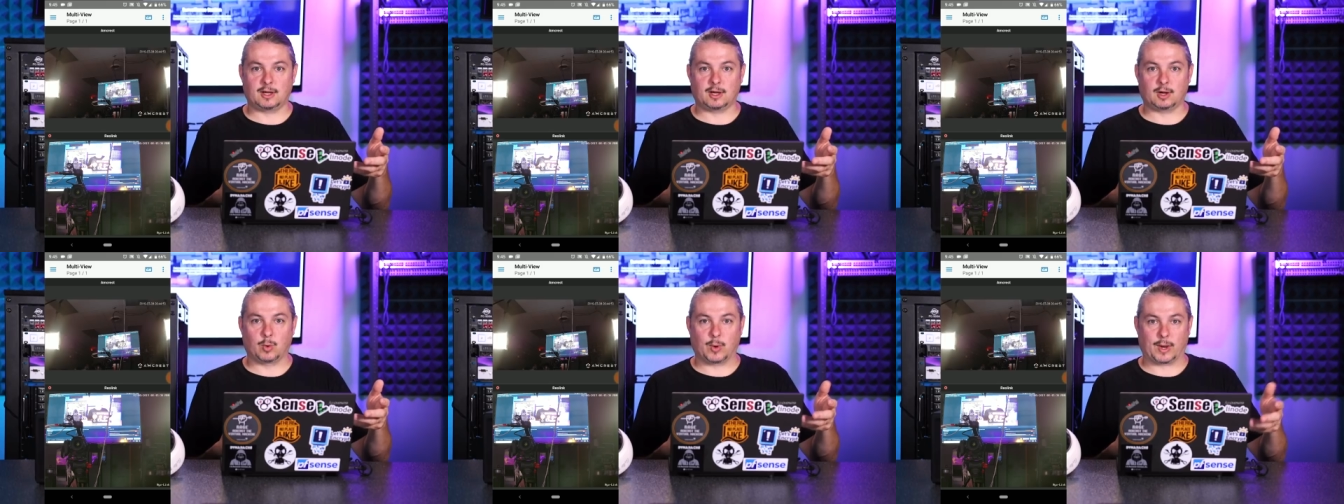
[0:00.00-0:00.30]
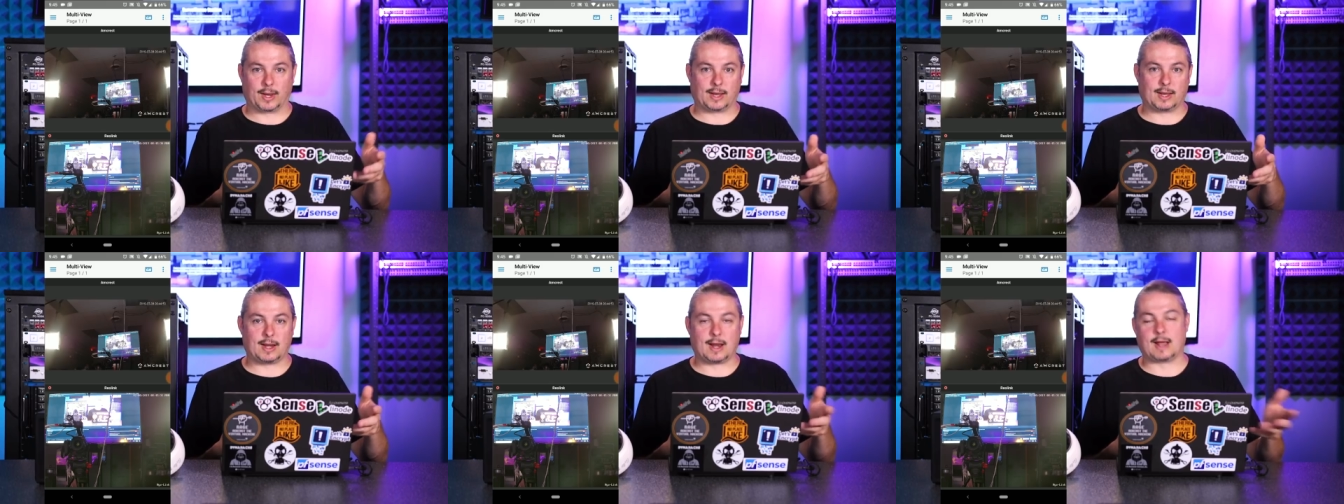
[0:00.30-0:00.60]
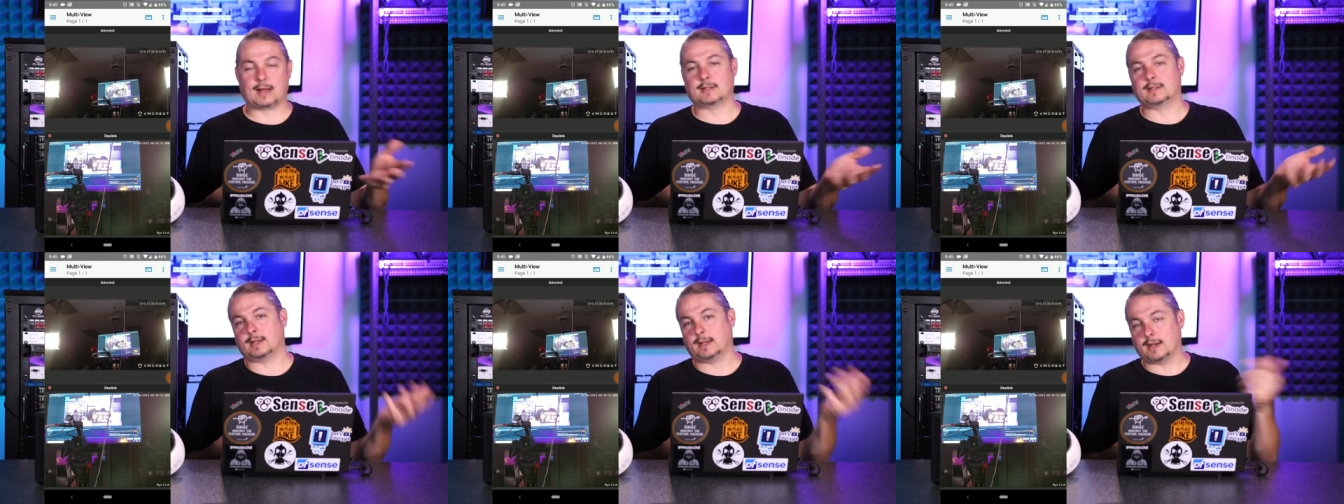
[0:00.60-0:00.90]
Quick
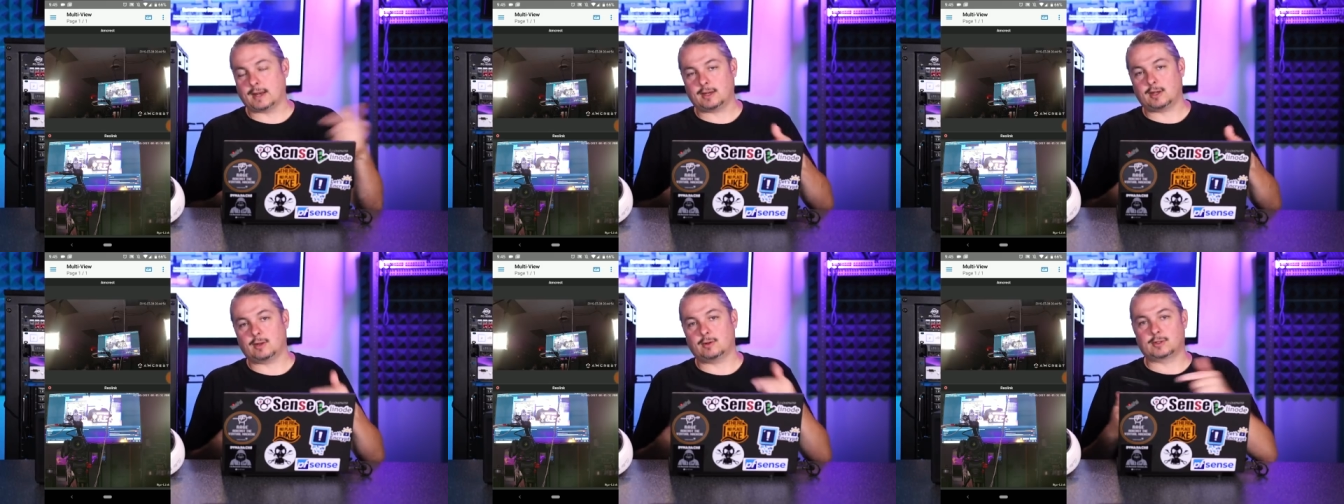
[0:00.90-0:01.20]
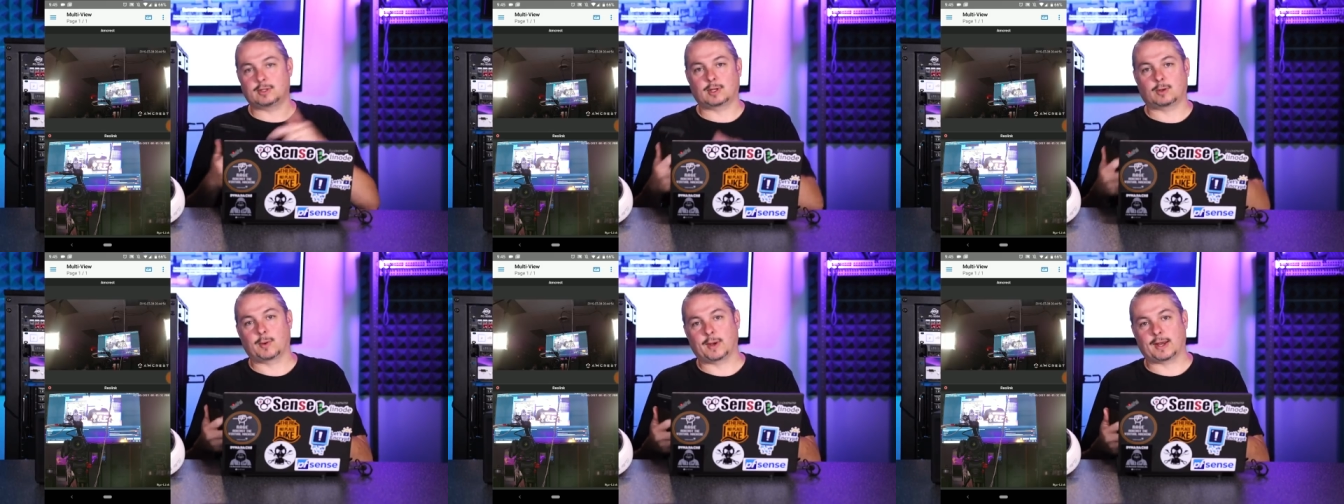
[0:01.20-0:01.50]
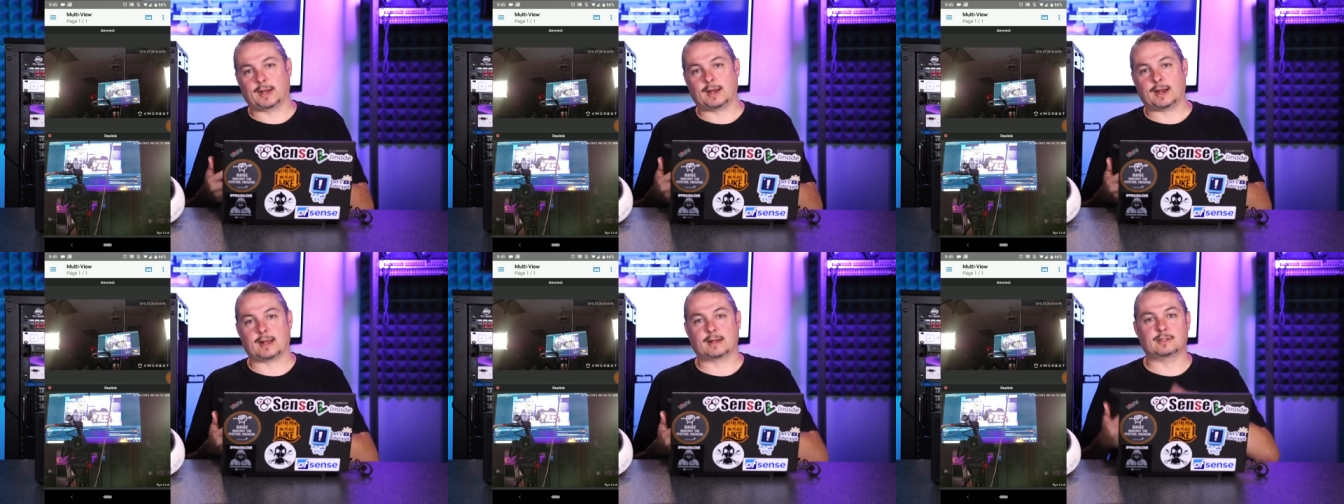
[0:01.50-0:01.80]
Connect and then use the Quick
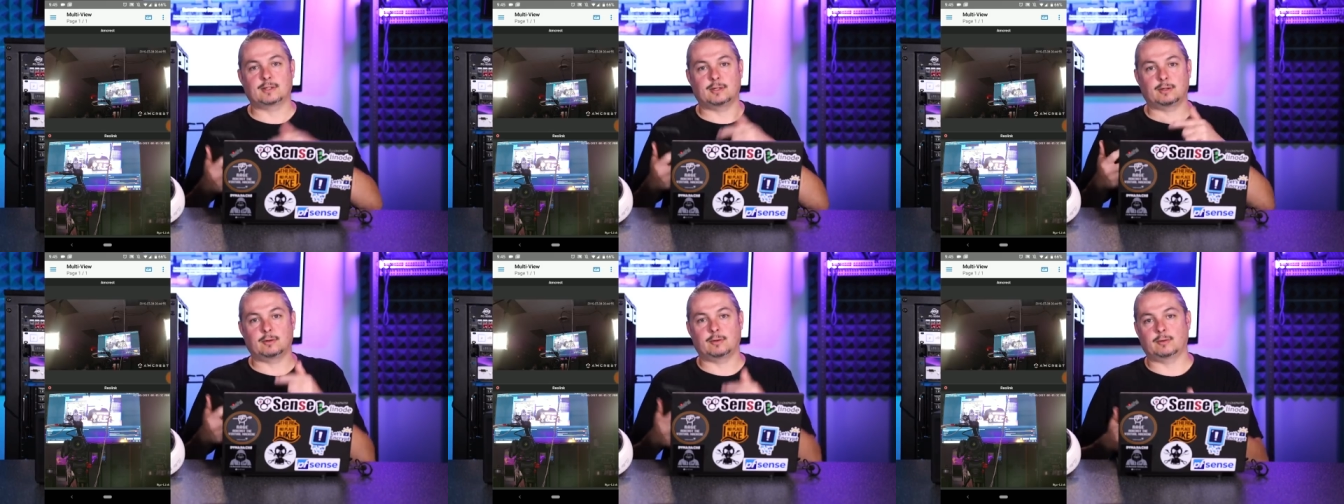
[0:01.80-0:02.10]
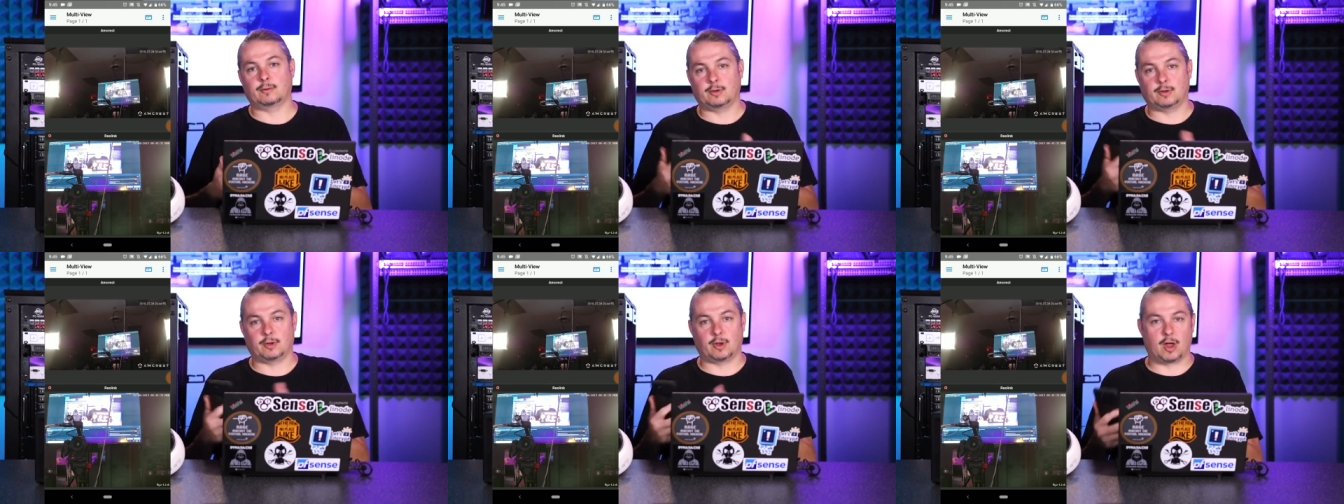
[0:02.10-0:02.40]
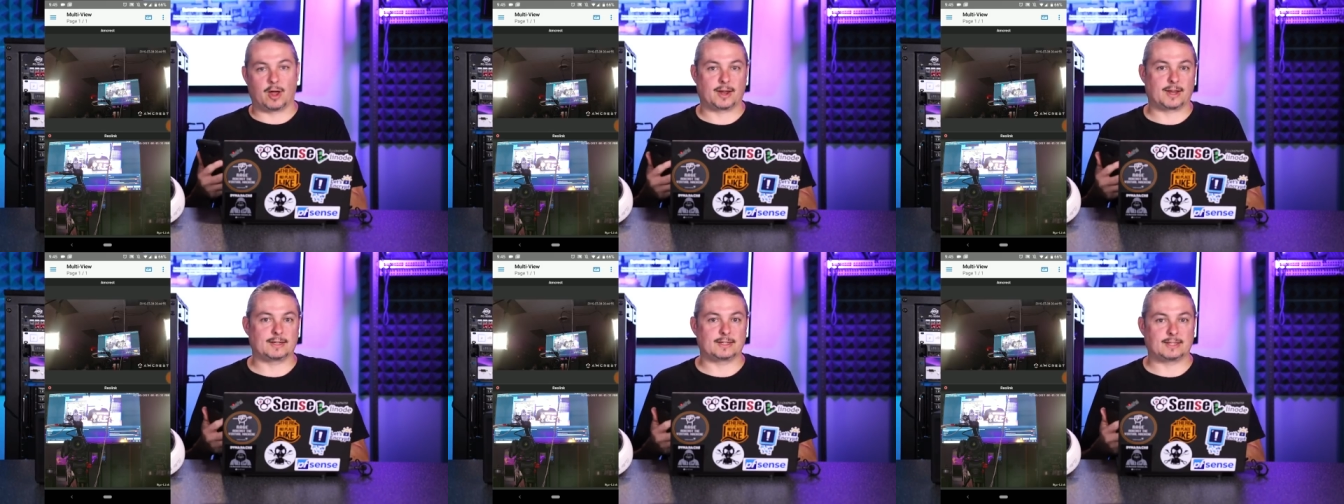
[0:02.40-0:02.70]
Connect to
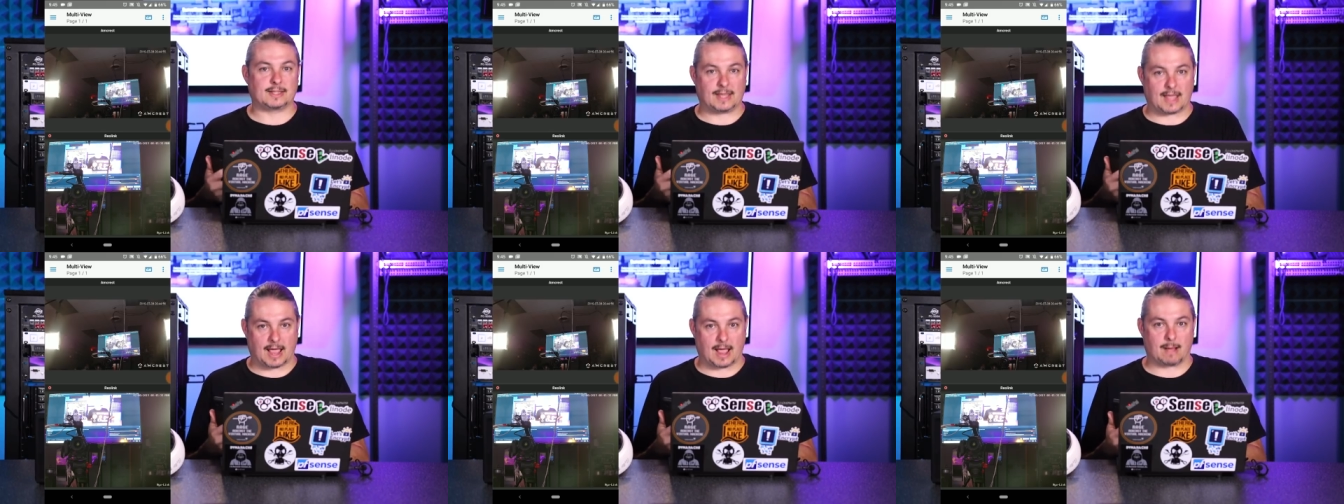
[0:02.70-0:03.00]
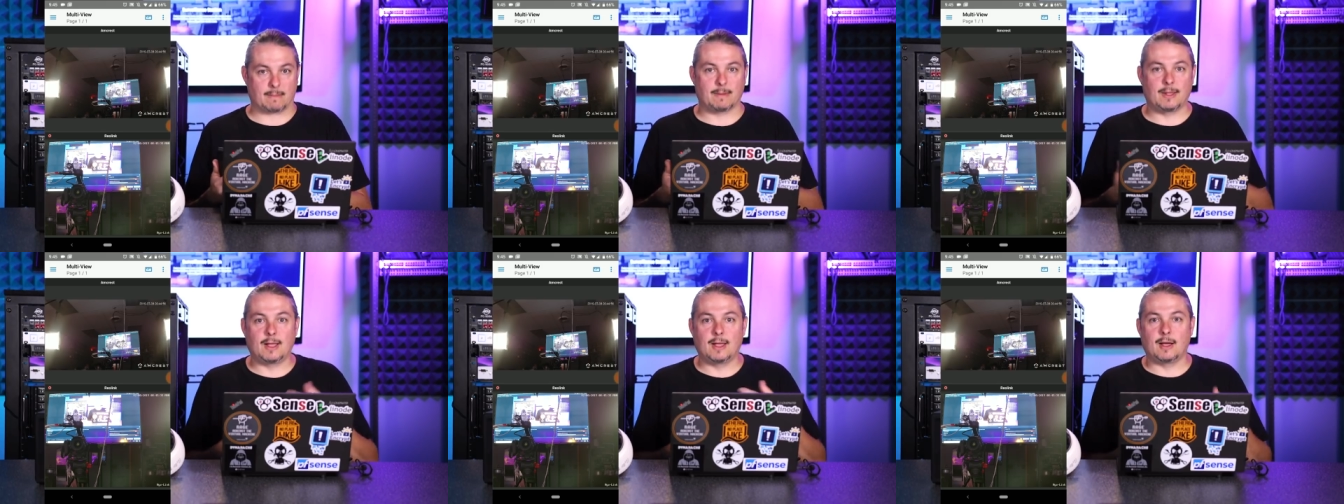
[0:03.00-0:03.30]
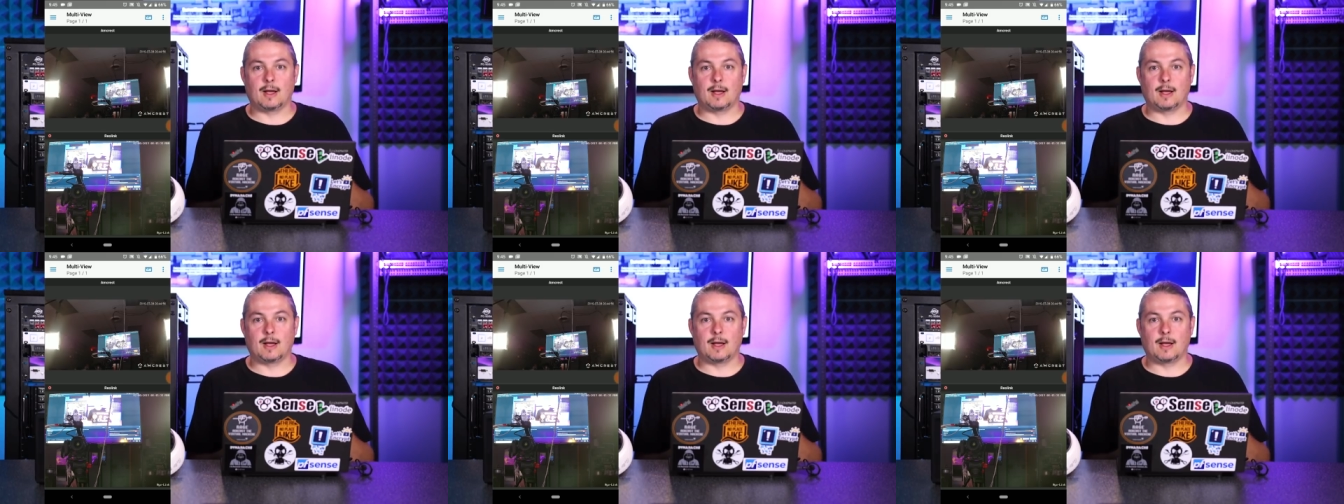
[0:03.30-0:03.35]
log into the app.